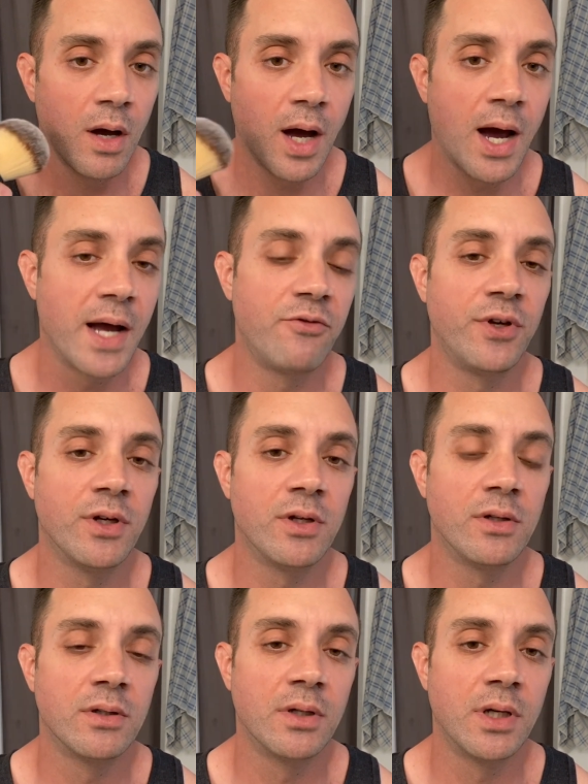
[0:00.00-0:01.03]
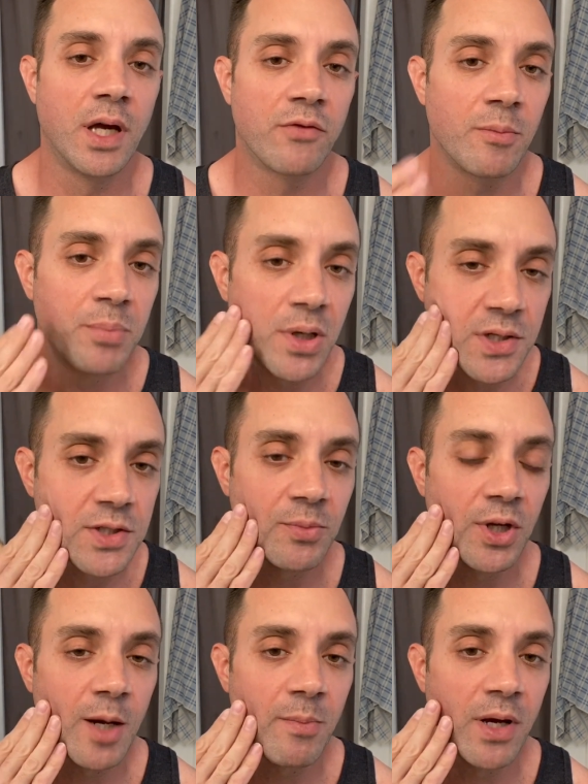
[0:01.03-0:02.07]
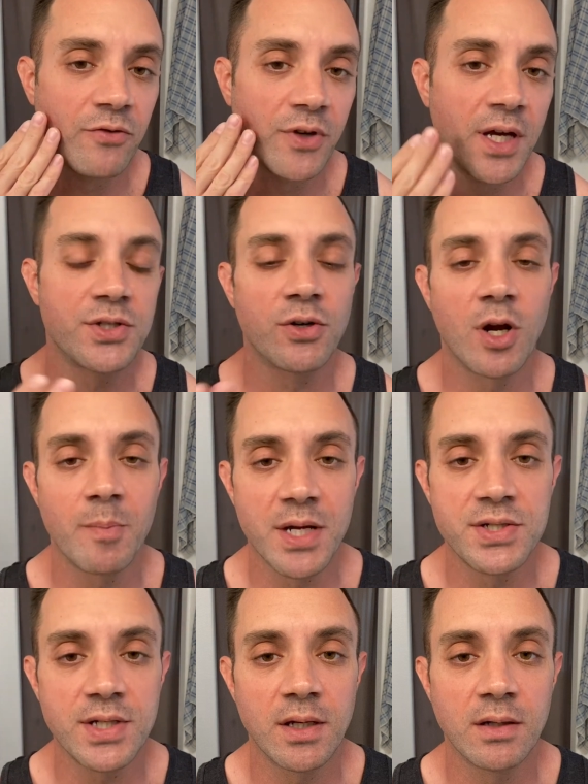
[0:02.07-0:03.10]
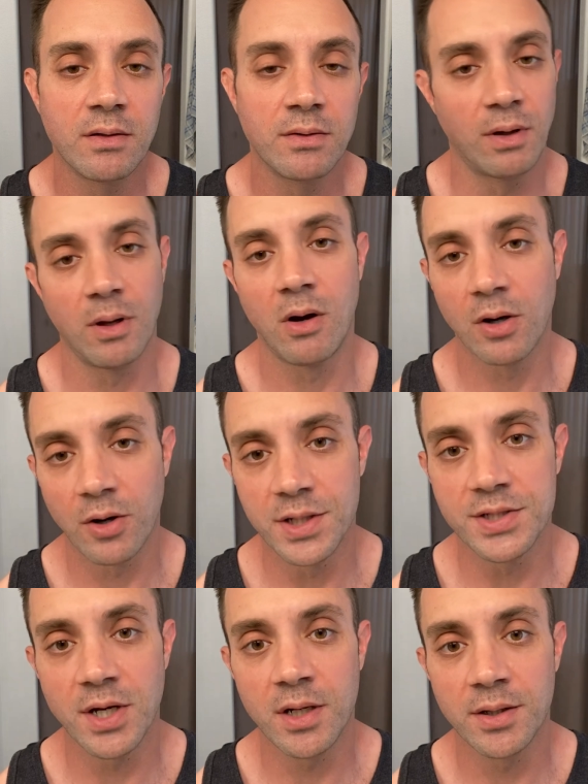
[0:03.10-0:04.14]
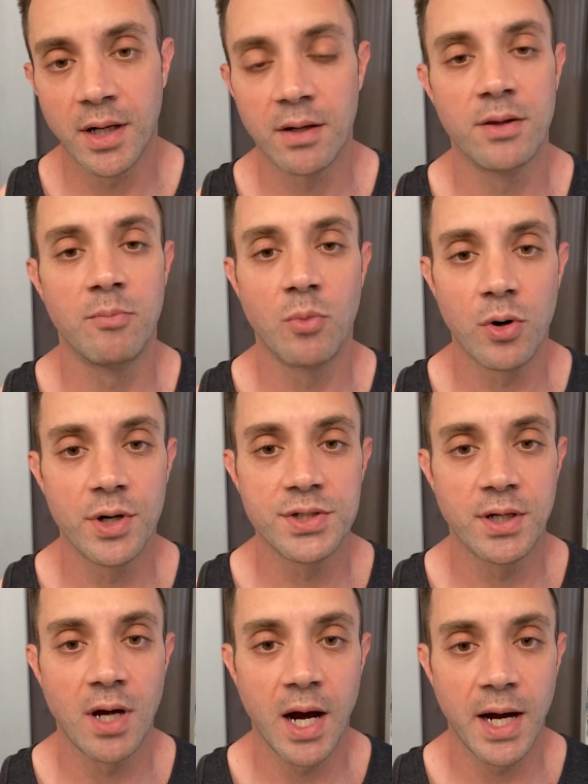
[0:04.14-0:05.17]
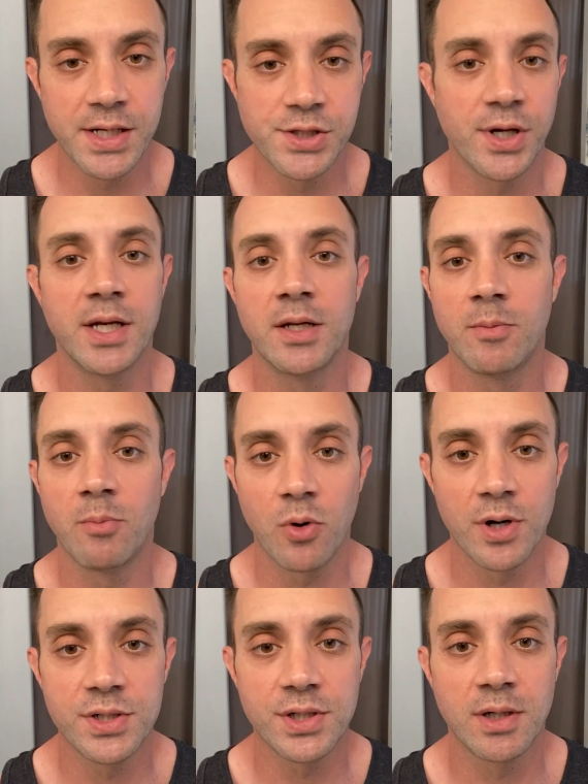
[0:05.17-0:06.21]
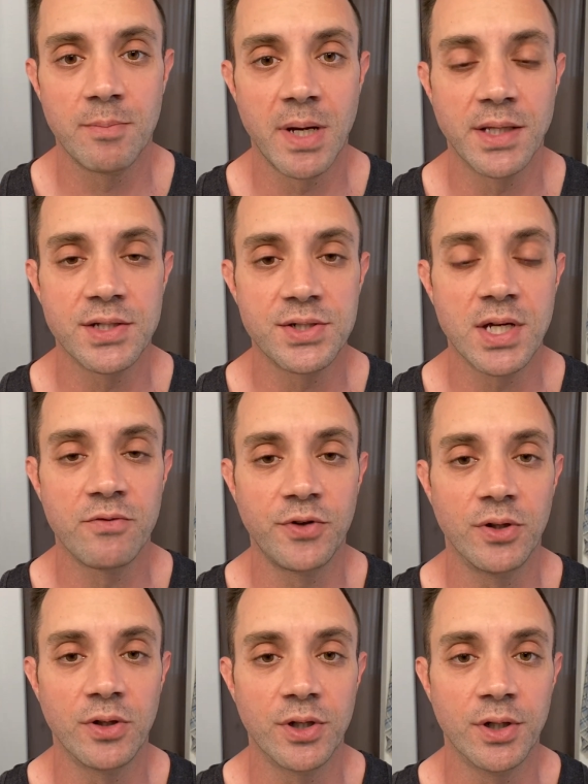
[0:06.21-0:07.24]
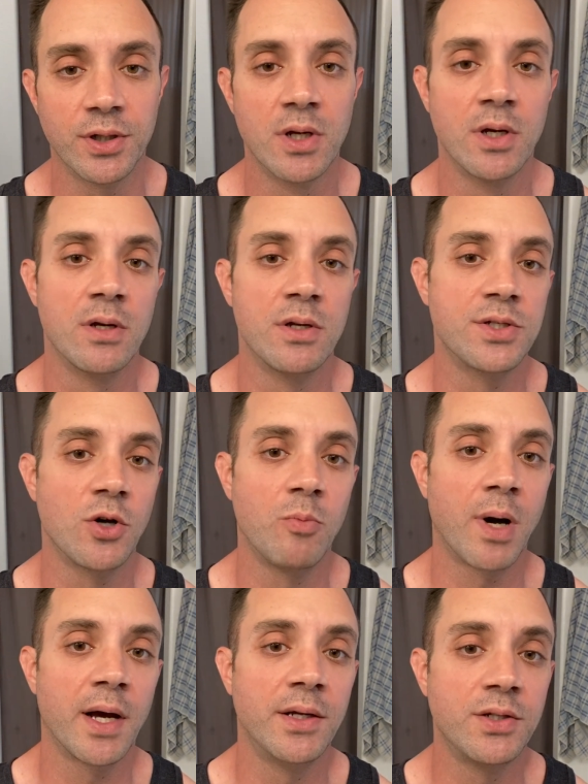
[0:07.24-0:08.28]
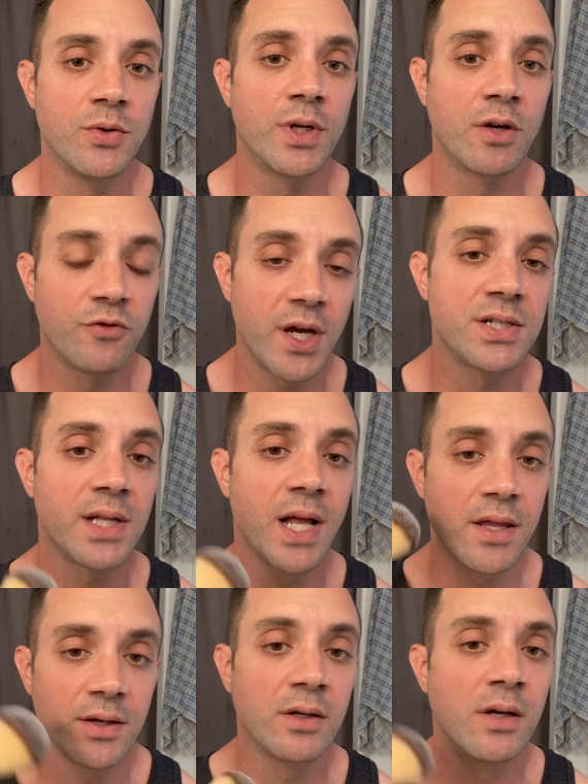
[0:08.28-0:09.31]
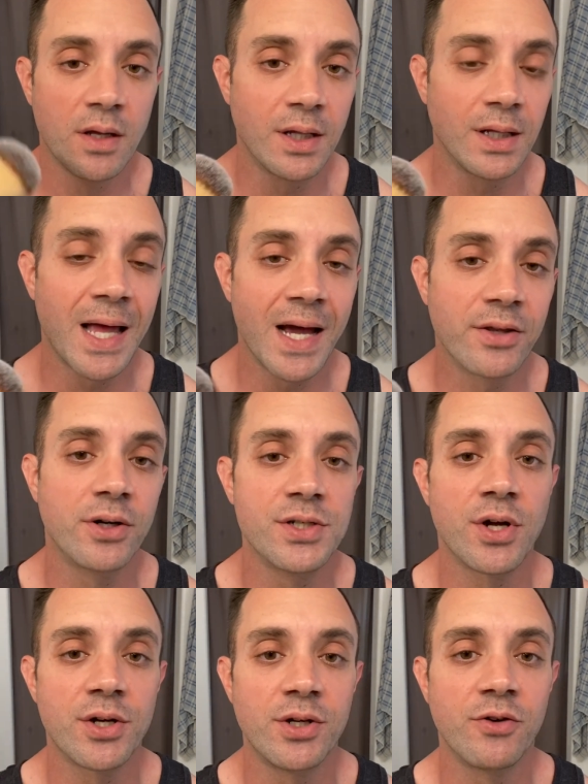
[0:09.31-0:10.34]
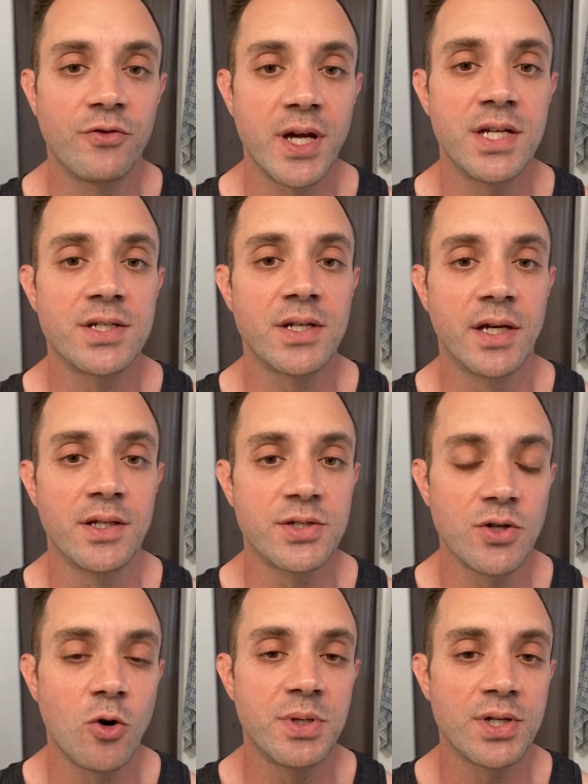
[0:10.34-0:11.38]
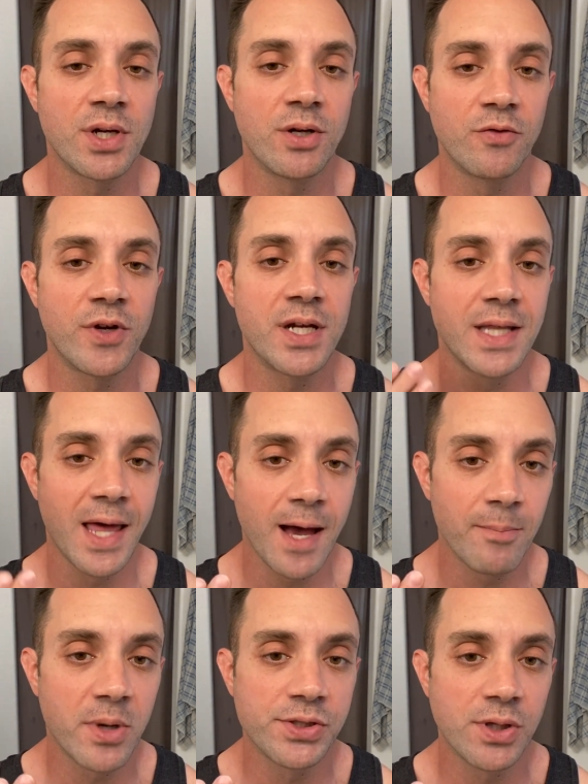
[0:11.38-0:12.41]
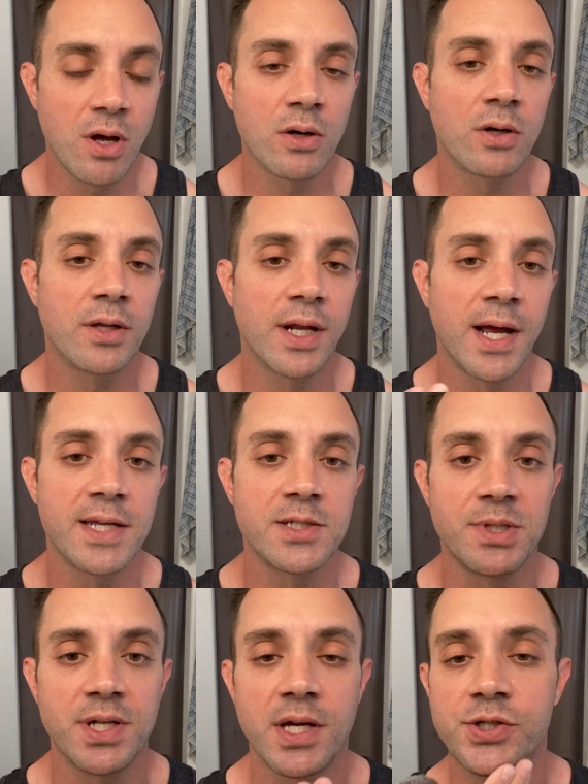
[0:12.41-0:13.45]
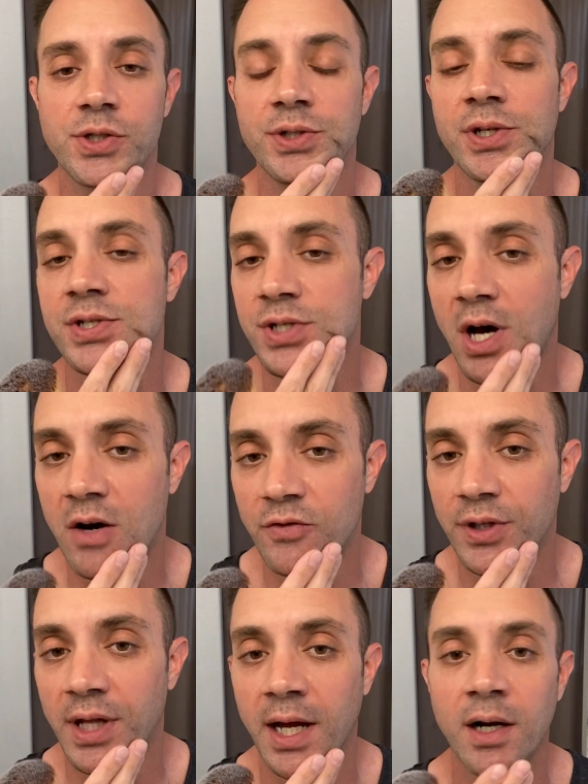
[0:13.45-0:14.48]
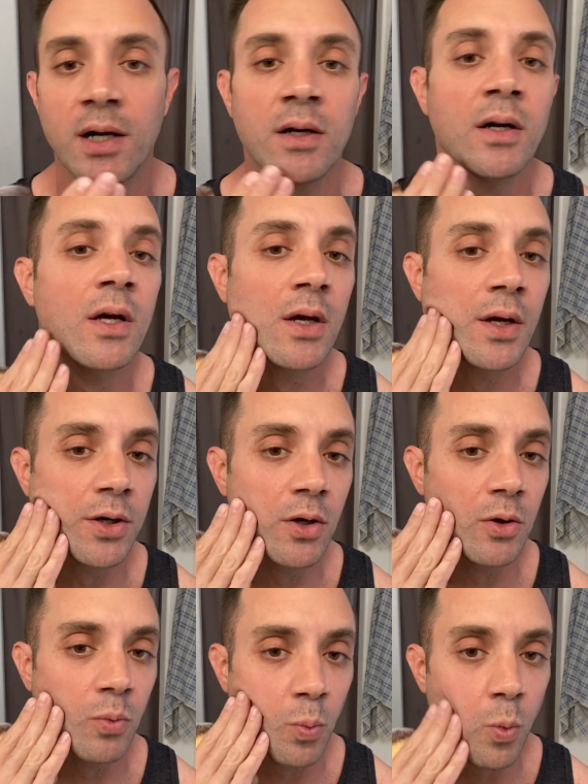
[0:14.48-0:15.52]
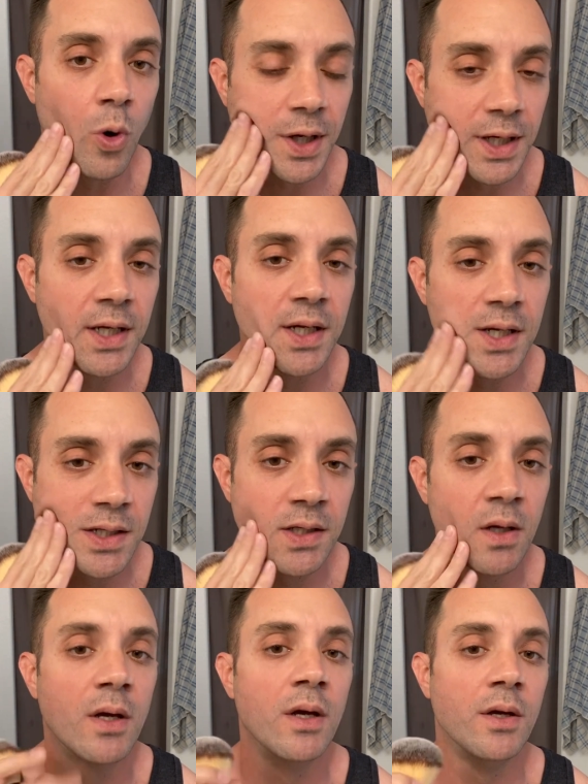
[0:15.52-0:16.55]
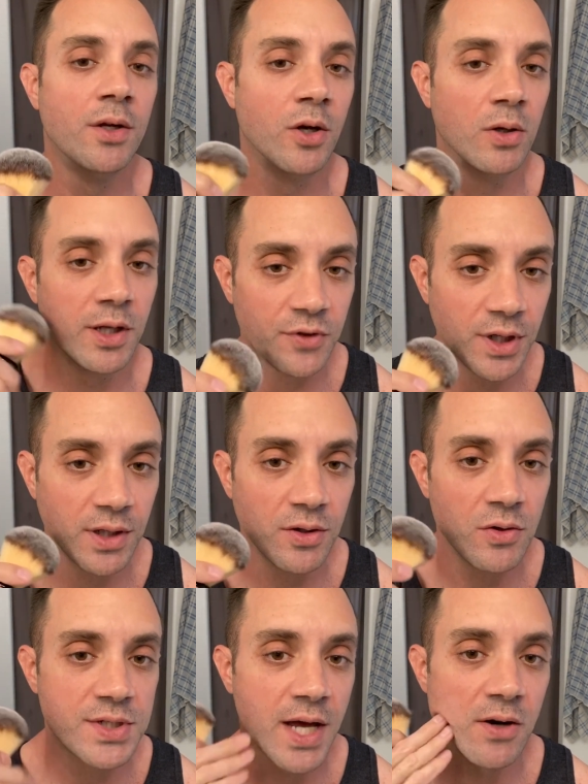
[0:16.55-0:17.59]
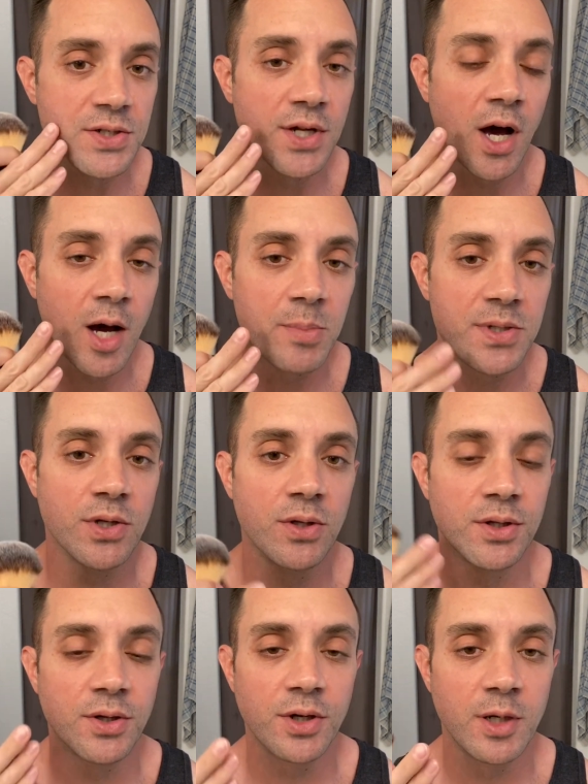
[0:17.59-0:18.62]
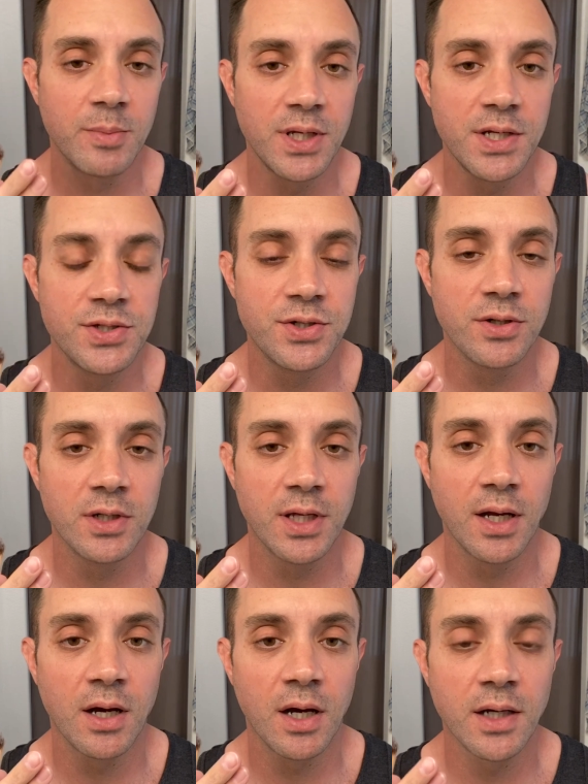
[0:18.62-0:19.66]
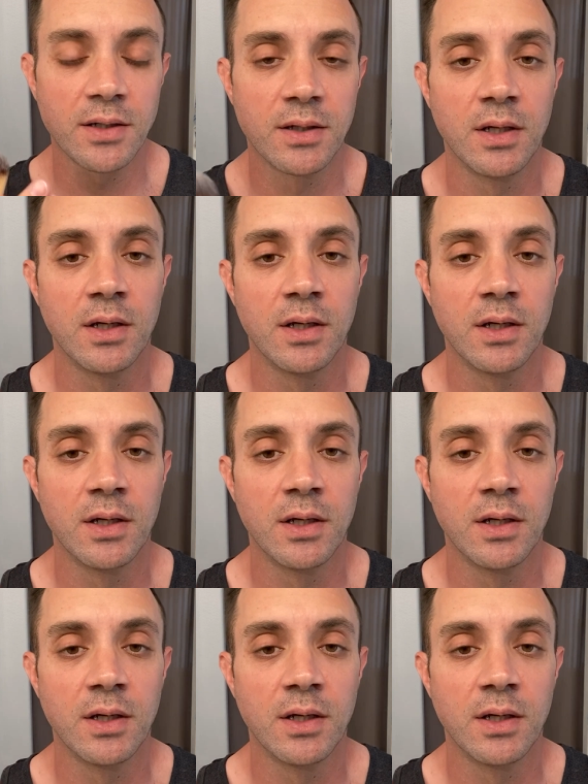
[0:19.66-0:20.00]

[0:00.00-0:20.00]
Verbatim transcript: I feel if I'm putting something on my face or on my skin, the longer it's on there, the more it's gonna hydrate, the more it's gonna make the skin feel good. So by doing a face lather, the lather is on your face and the soap is on your face that much longer that it has the potential to soften the hair, you're working it in, you're lifting those hairs up so that they're gonna be easier to get cut.